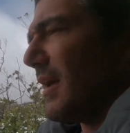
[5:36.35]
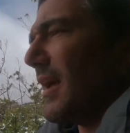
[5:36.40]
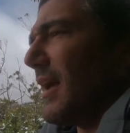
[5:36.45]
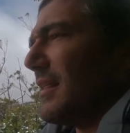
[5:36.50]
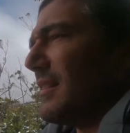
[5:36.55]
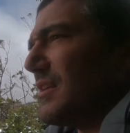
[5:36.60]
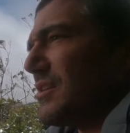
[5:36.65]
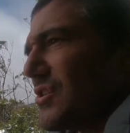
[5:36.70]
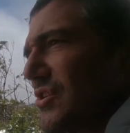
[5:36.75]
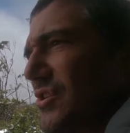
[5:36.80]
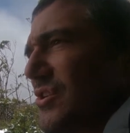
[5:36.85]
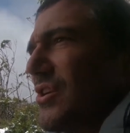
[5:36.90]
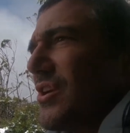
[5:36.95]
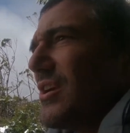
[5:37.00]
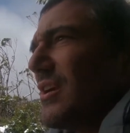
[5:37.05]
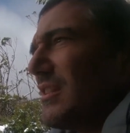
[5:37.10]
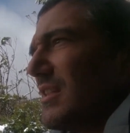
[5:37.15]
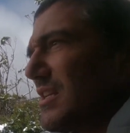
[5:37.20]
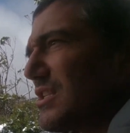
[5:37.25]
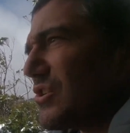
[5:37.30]
And this
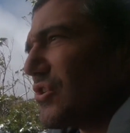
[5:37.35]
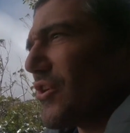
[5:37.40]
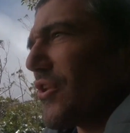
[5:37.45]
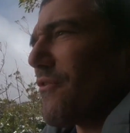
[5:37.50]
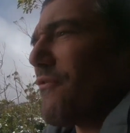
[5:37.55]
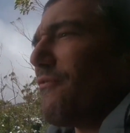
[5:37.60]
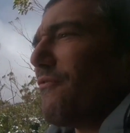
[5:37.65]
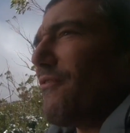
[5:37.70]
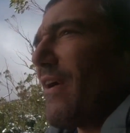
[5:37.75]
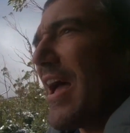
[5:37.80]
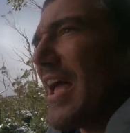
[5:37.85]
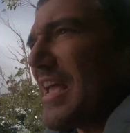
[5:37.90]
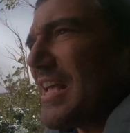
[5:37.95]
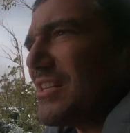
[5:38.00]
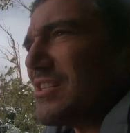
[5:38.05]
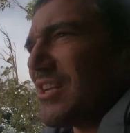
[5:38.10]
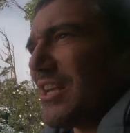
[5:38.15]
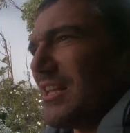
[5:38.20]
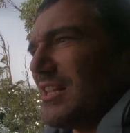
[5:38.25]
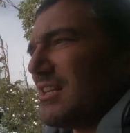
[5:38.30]
sort of
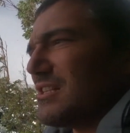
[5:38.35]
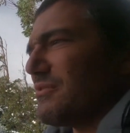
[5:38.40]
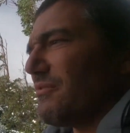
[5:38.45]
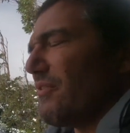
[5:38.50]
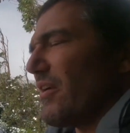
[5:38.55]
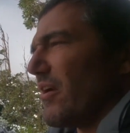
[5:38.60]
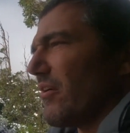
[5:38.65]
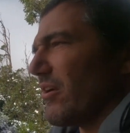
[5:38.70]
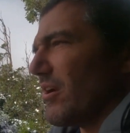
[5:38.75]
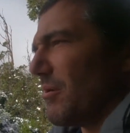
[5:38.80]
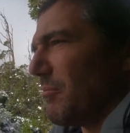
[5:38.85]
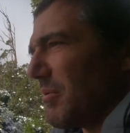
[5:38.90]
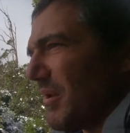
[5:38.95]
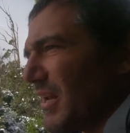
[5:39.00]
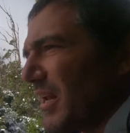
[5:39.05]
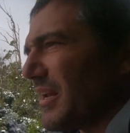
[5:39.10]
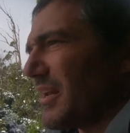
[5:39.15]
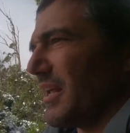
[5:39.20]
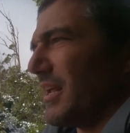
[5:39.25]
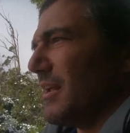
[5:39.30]
phasing, this
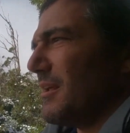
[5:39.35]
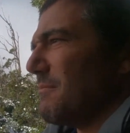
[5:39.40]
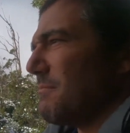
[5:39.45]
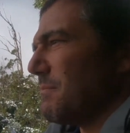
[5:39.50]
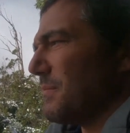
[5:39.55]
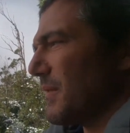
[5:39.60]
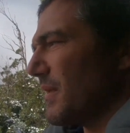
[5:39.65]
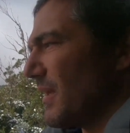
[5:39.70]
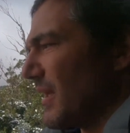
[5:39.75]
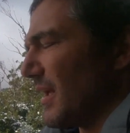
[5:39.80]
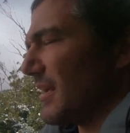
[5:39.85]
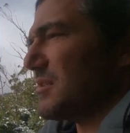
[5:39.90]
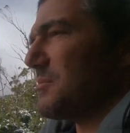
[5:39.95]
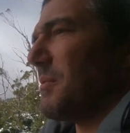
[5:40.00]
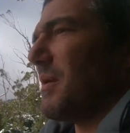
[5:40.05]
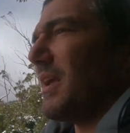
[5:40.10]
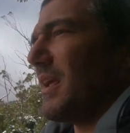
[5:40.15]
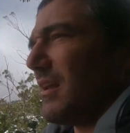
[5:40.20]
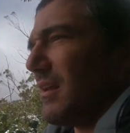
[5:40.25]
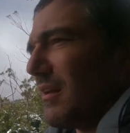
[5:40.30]
variability, has
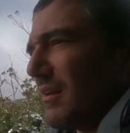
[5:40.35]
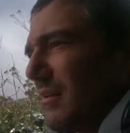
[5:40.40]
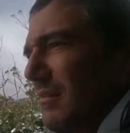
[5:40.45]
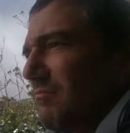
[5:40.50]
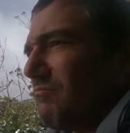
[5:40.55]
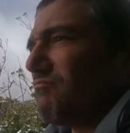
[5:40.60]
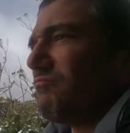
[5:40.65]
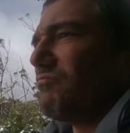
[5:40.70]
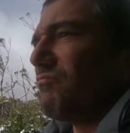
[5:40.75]
been